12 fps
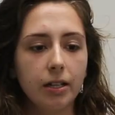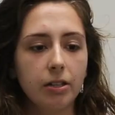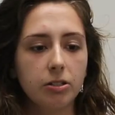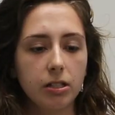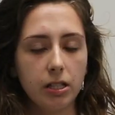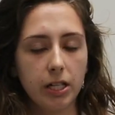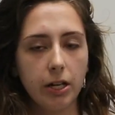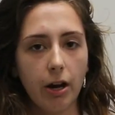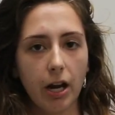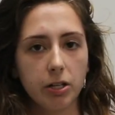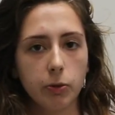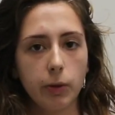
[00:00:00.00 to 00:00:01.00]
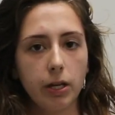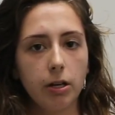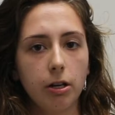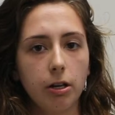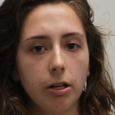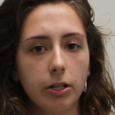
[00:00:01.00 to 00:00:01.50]
there's a linear
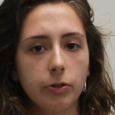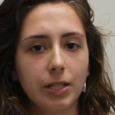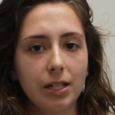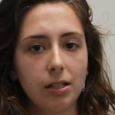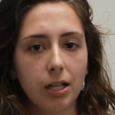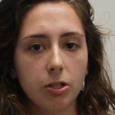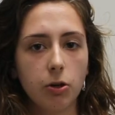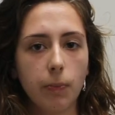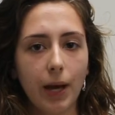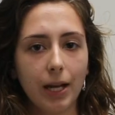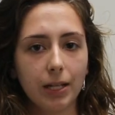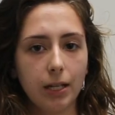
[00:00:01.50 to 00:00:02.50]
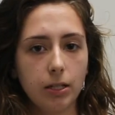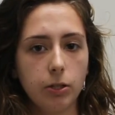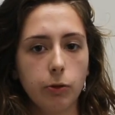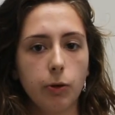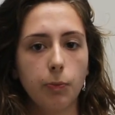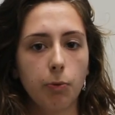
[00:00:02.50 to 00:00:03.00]
actuator using electromagnet
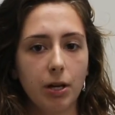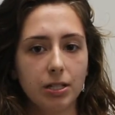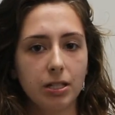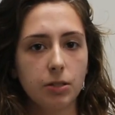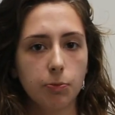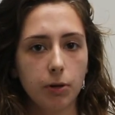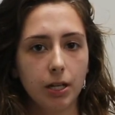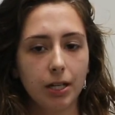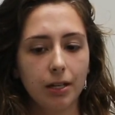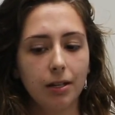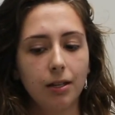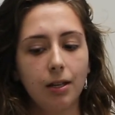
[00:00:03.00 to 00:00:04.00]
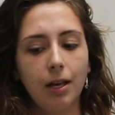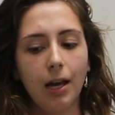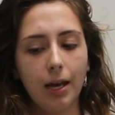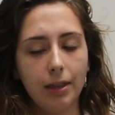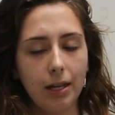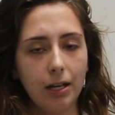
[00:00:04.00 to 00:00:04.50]
to compress a spring,
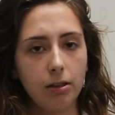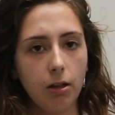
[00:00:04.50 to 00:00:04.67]
and then it